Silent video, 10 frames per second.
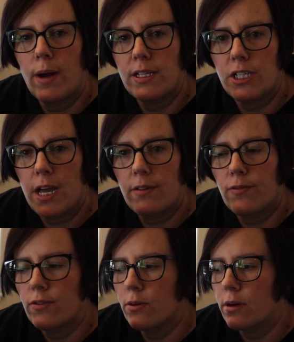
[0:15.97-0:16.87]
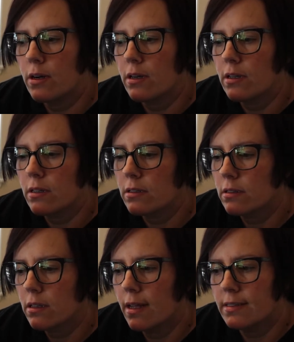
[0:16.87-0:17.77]
Wet Jet for
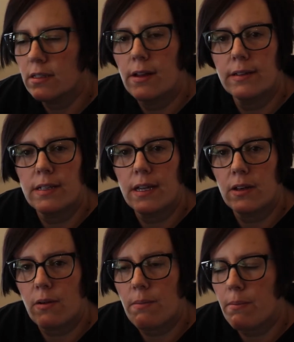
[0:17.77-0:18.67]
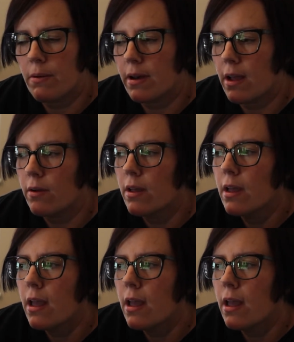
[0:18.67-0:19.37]
as long as I can remember now.